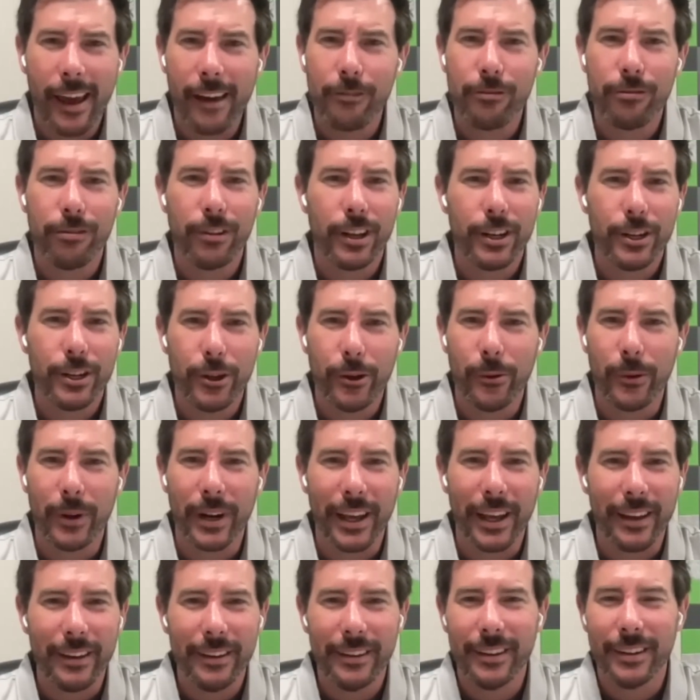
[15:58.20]
to have fun doing
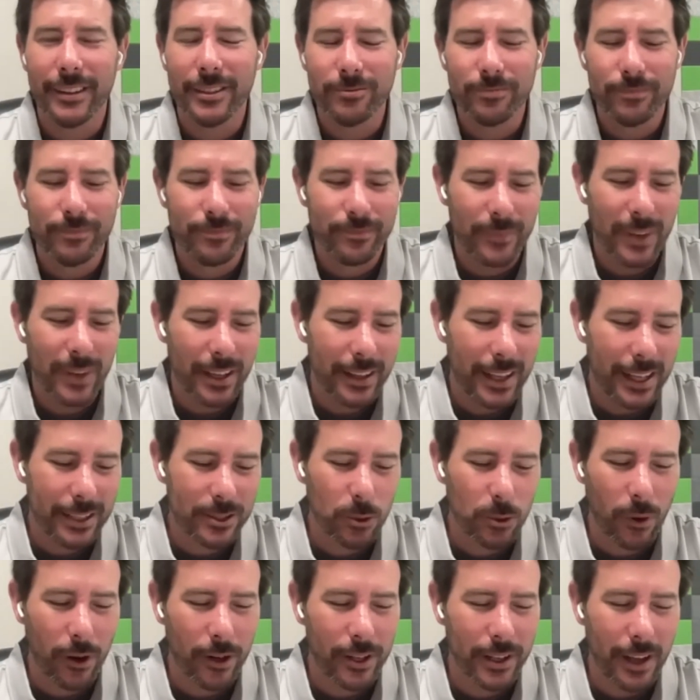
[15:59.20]
it. And
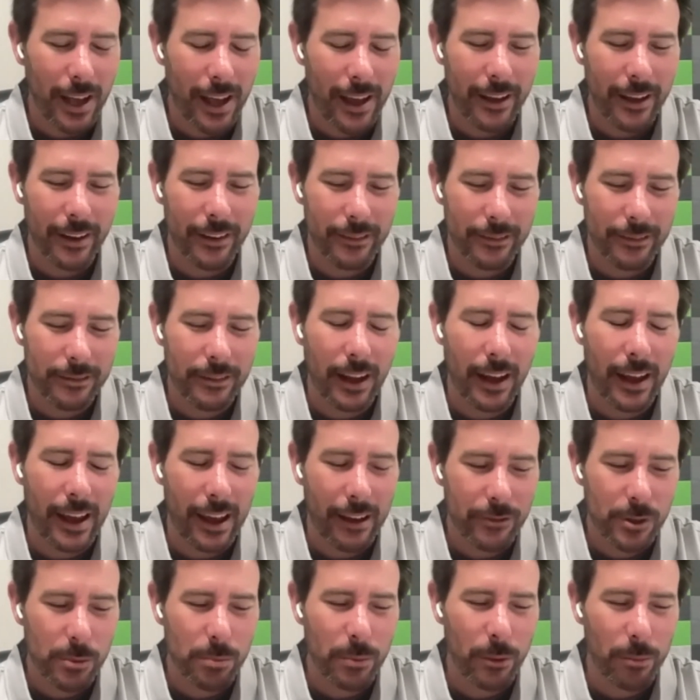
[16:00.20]
that's where I, I
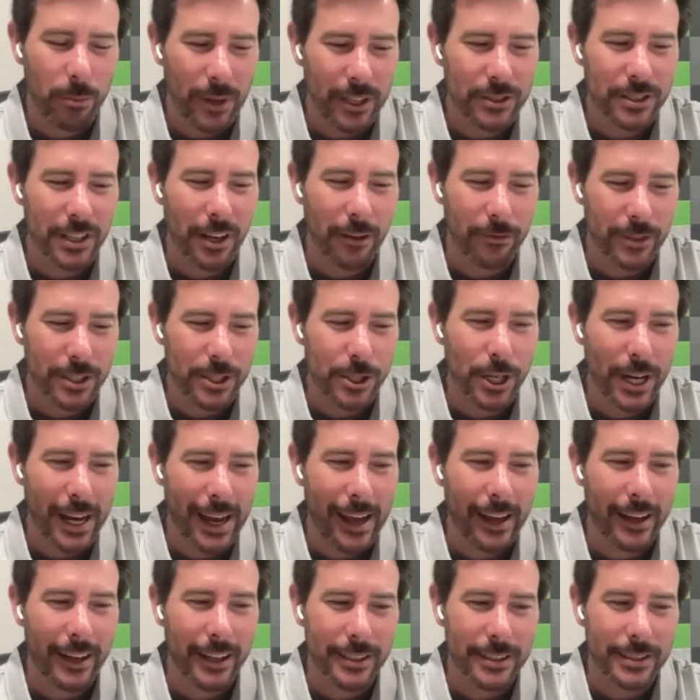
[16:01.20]
have to put myself in
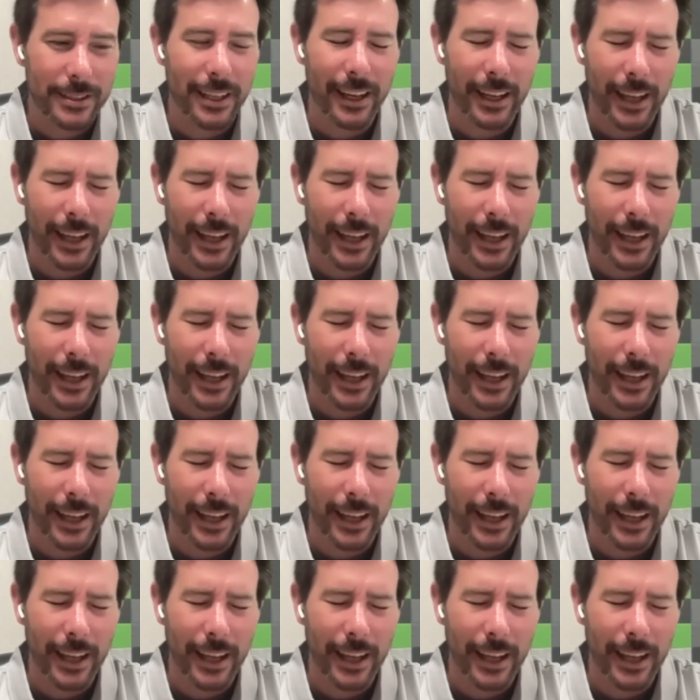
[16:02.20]
check. It's